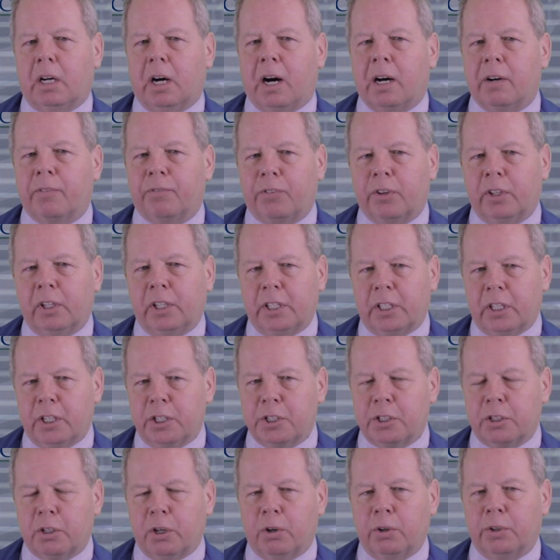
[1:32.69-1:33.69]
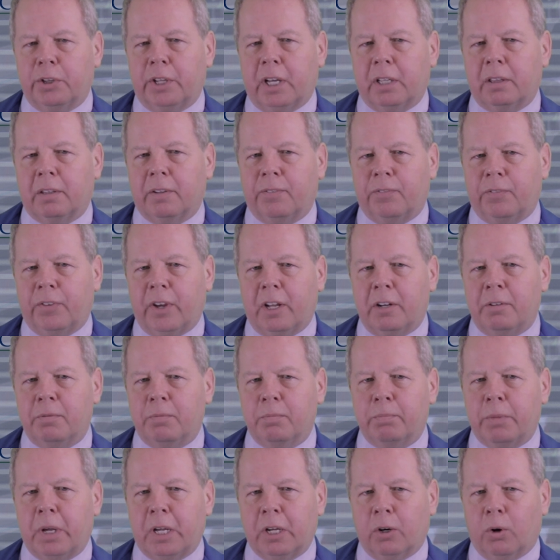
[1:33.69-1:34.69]
Our feeling is, though, that the
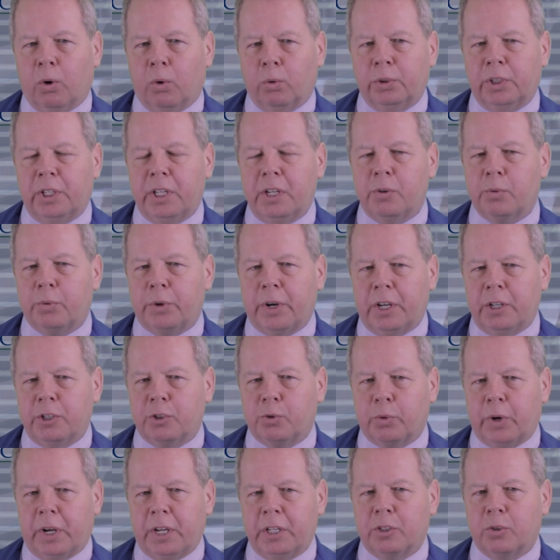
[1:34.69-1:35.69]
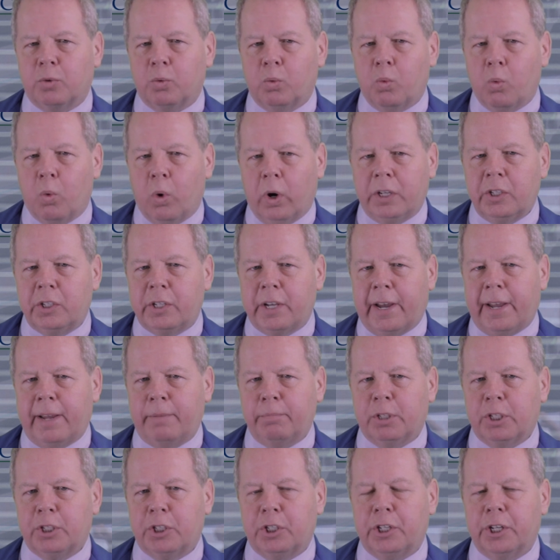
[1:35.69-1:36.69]
Fed may only raise rates one
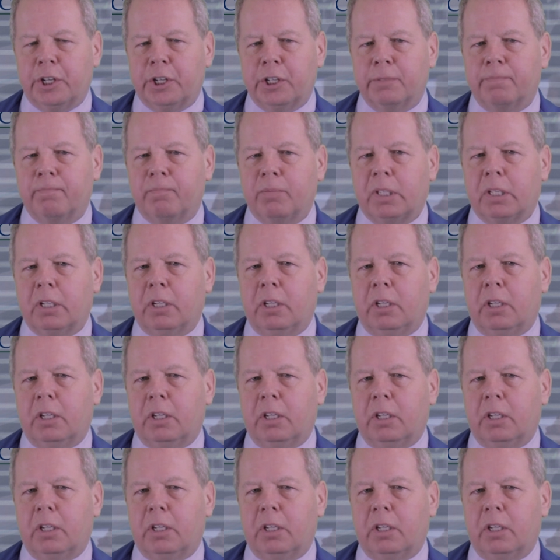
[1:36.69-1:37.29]
time this year.